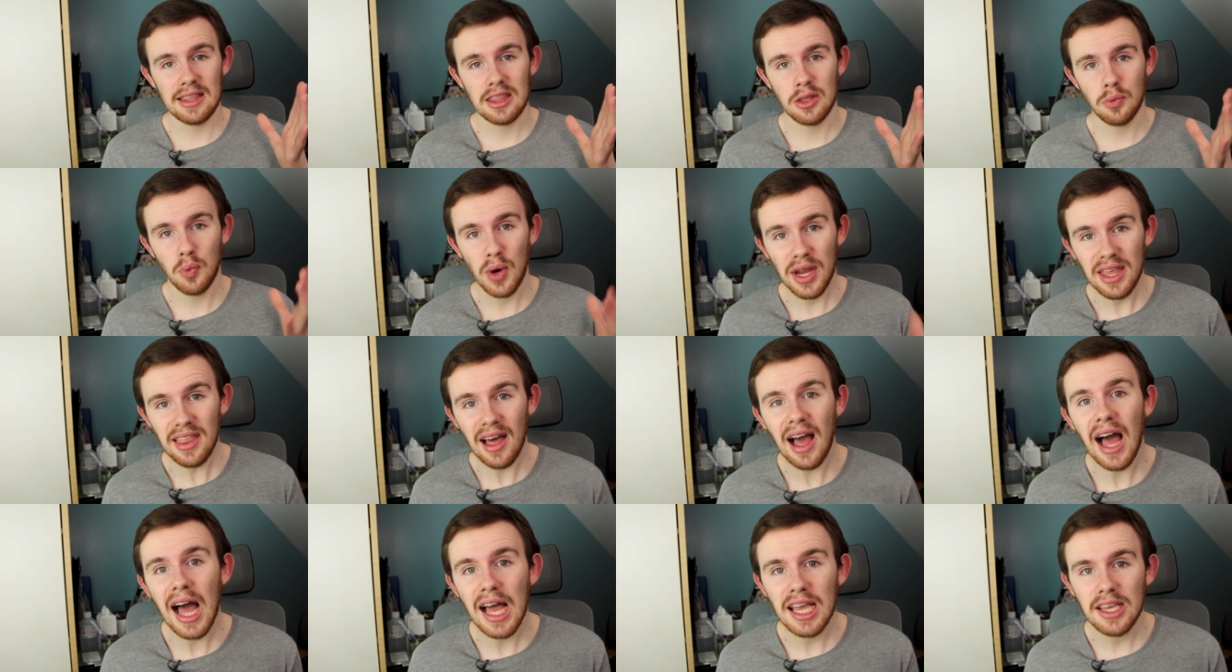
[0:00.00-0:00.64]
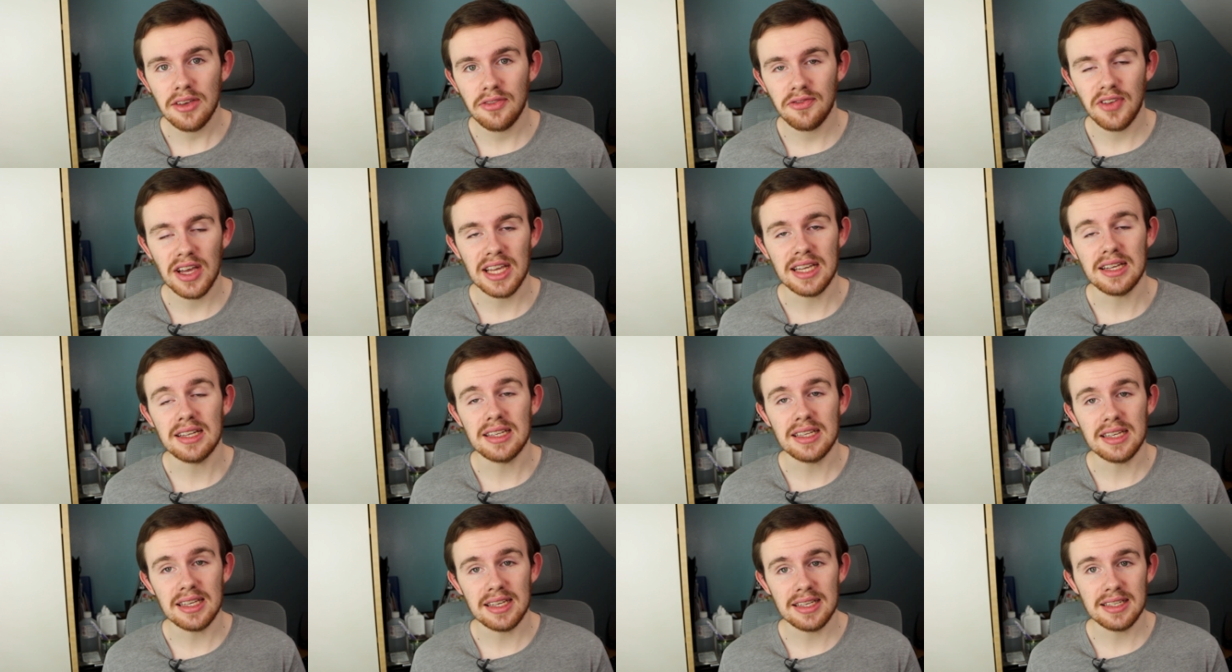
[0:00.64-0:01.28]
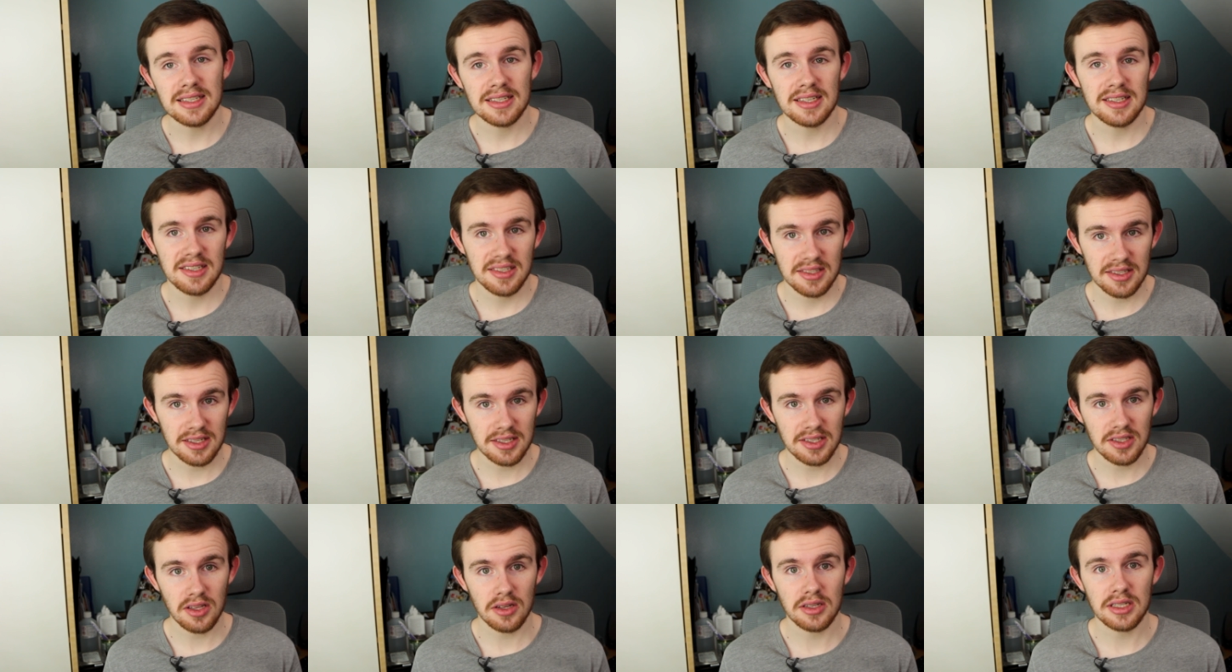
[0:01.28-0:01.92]
The way that I find easiest
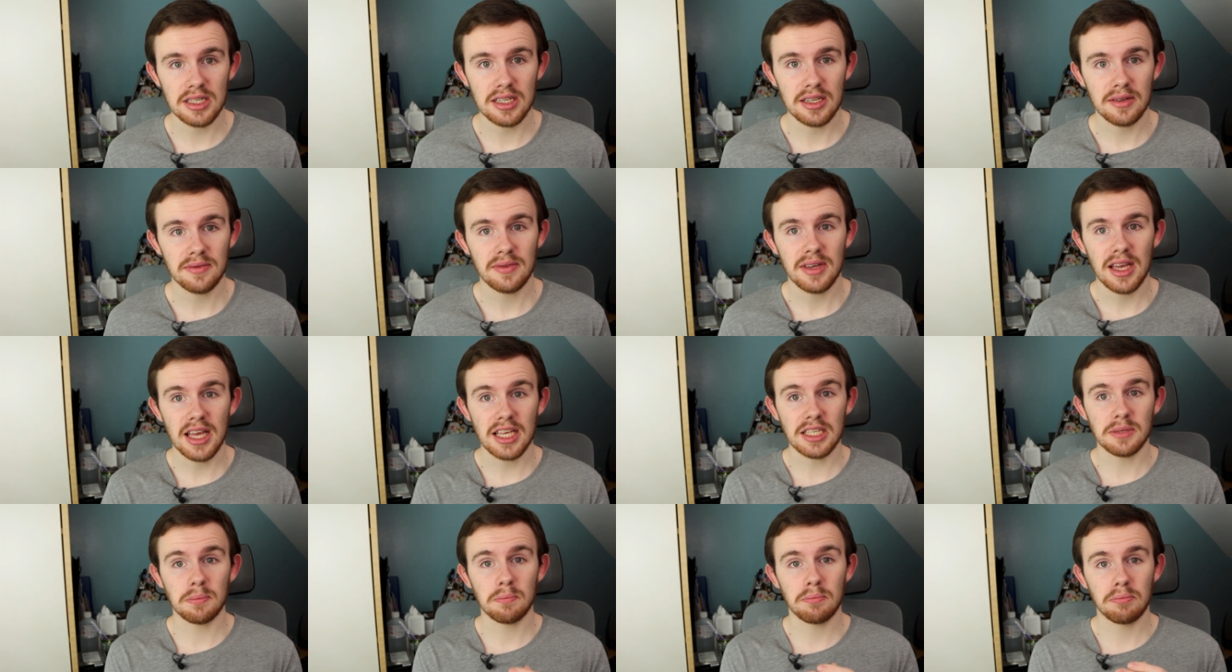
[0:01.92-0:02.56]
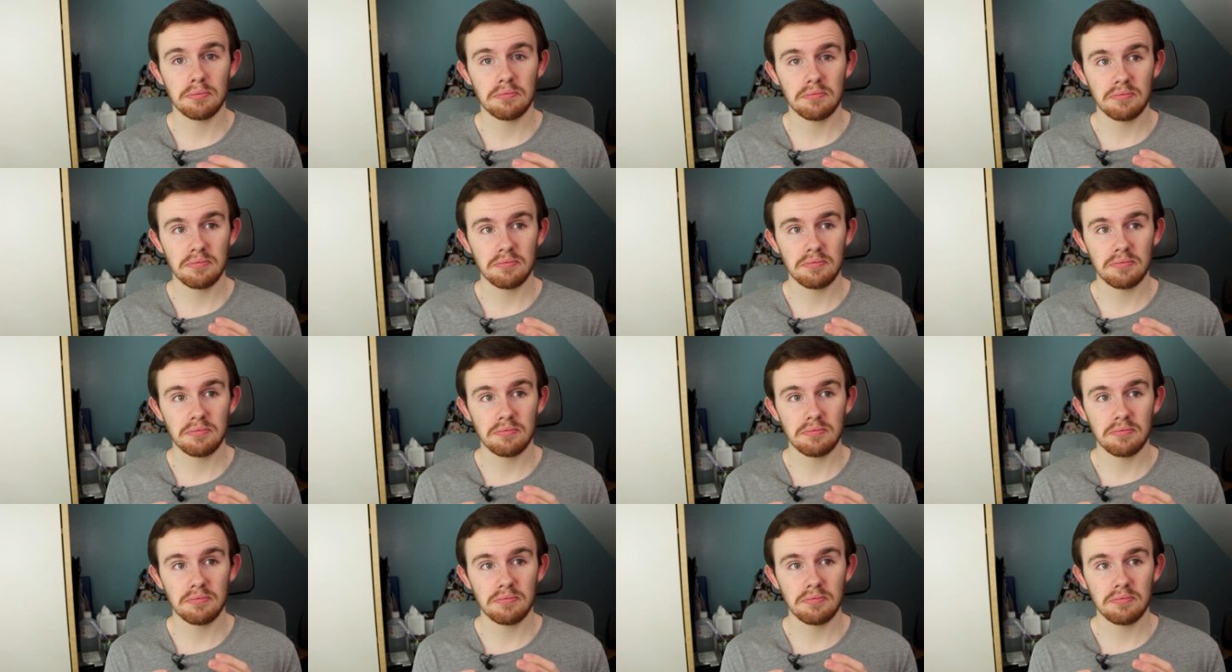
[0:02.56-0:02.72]
to study is